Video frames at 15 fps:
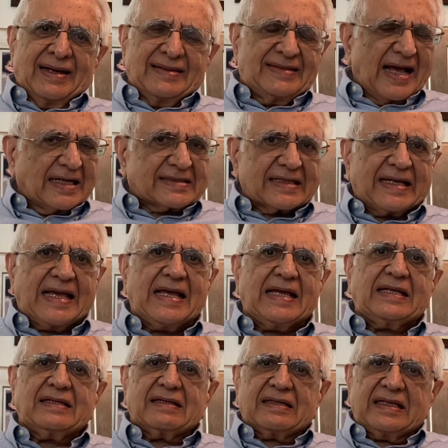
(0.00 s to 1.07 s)
That
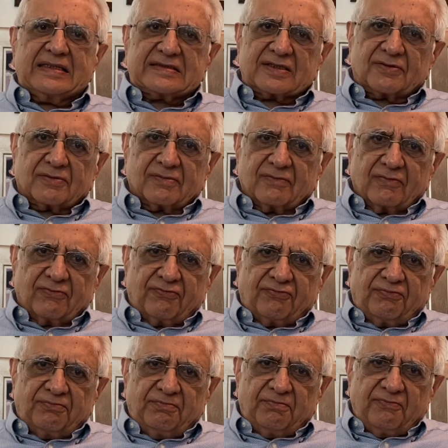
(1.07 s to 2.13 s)
again is a
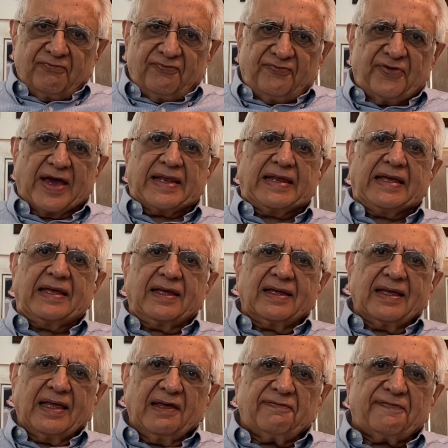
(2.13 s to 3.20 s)
very
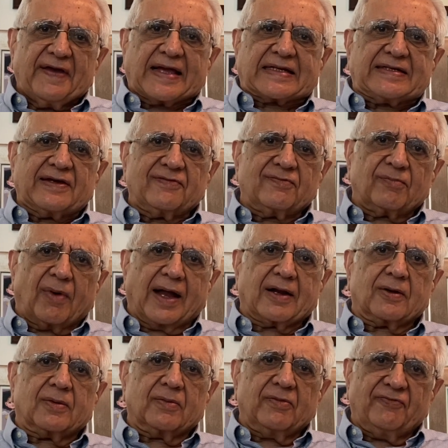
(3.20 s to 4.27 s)
effective
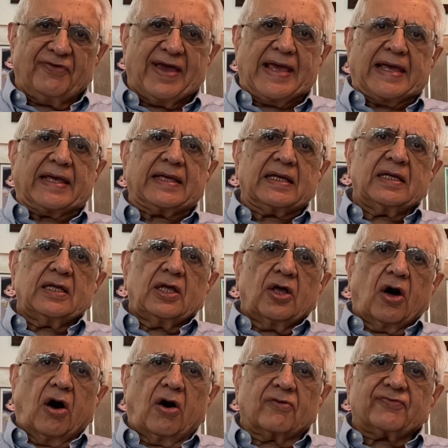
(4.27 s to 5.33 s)
way
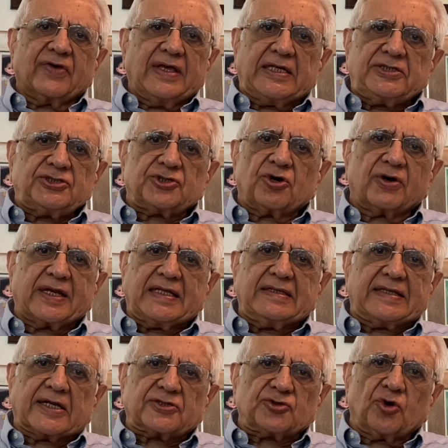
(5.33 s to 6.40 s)
of ensuring
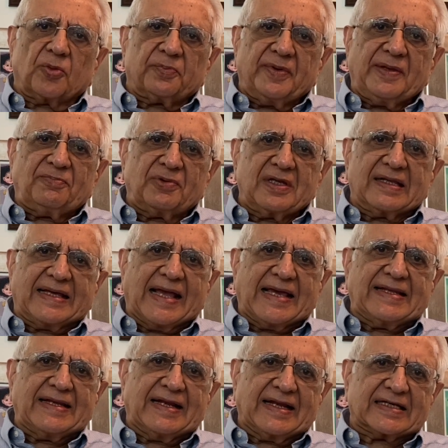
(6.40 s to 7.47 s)
that your people
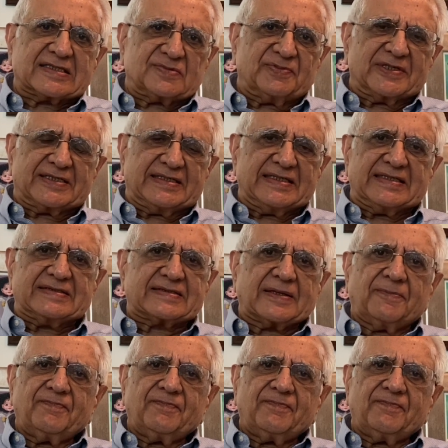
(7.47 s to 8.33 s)
gain in expertise.